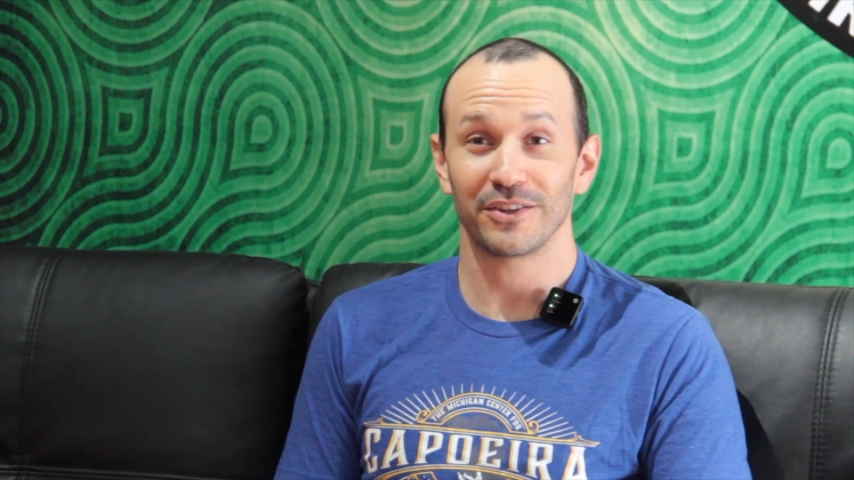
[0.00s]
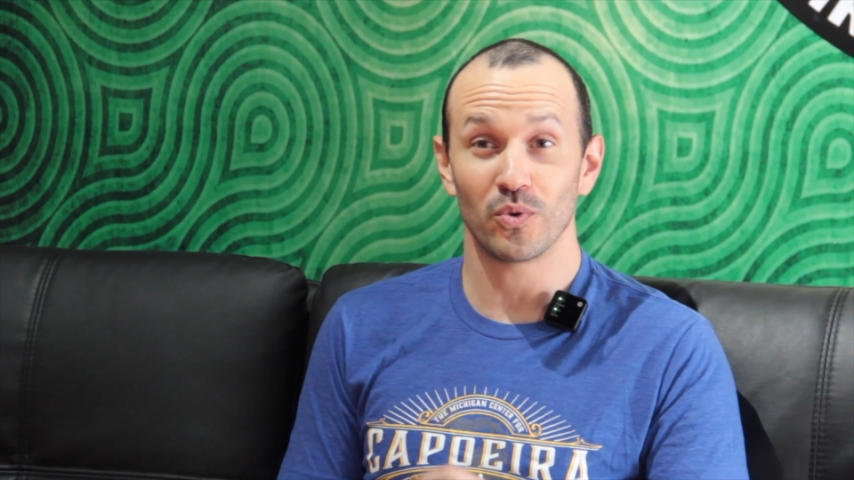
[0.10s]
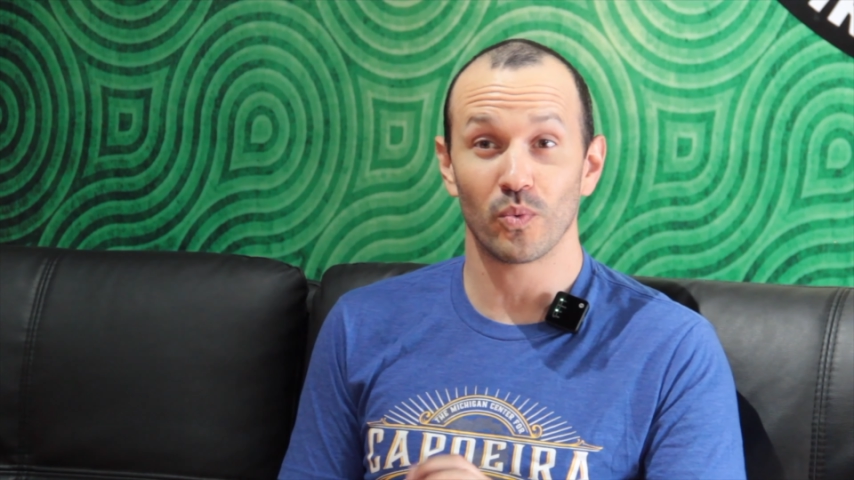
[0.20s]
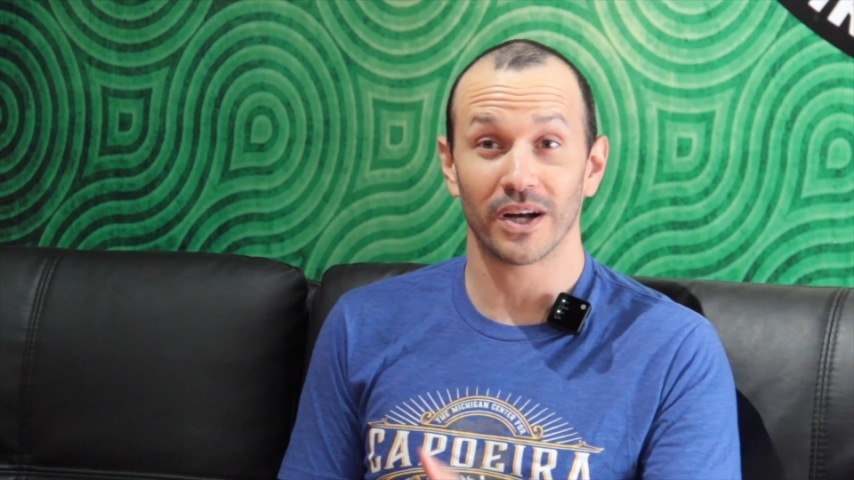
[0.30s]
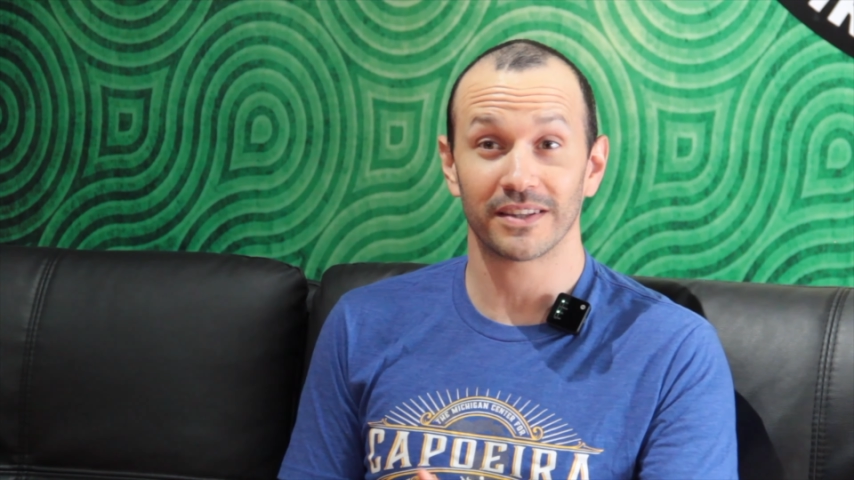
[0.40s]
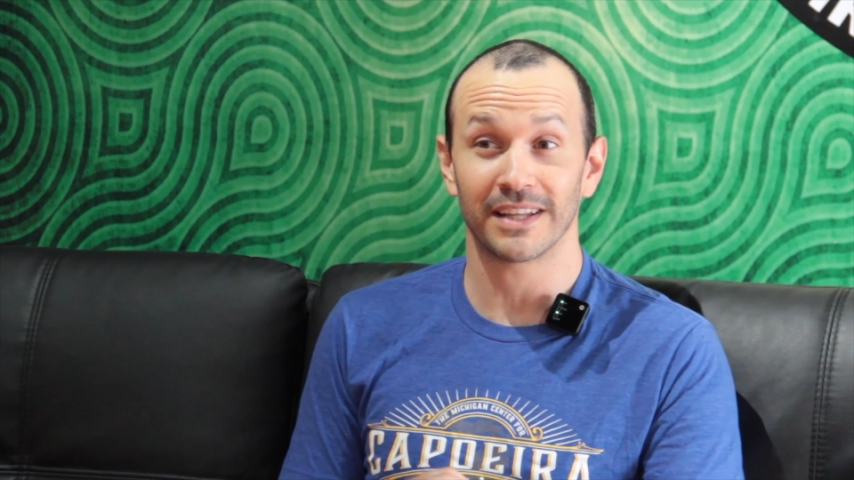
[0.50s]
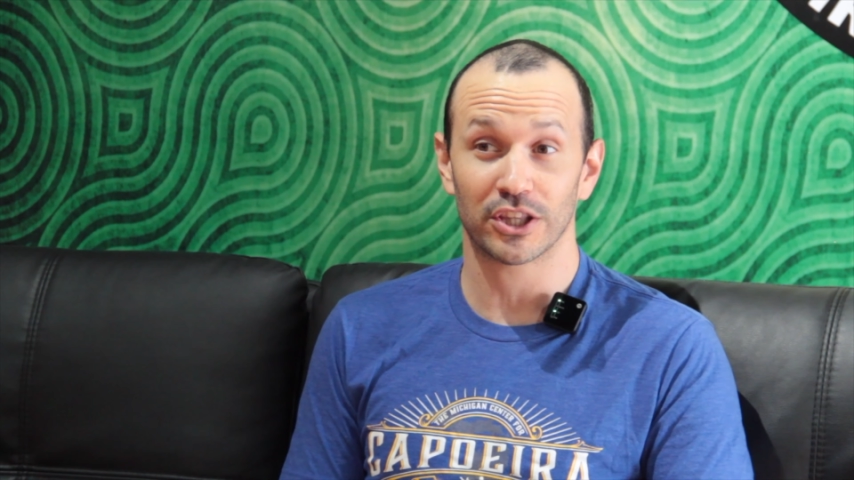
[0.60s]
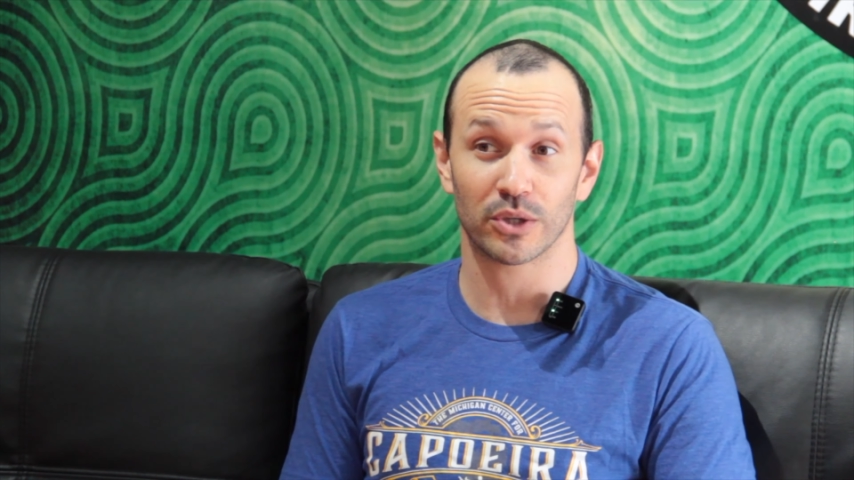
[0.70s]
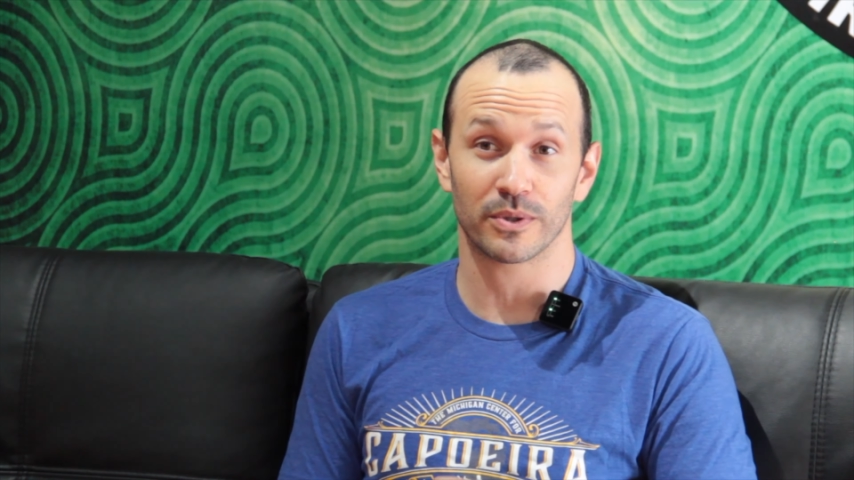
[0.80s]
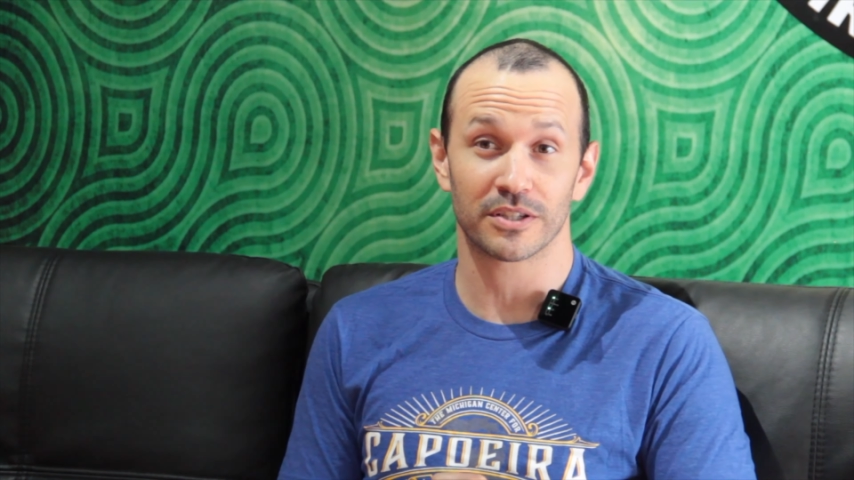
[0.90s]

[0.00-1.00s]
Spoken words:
Do you want not to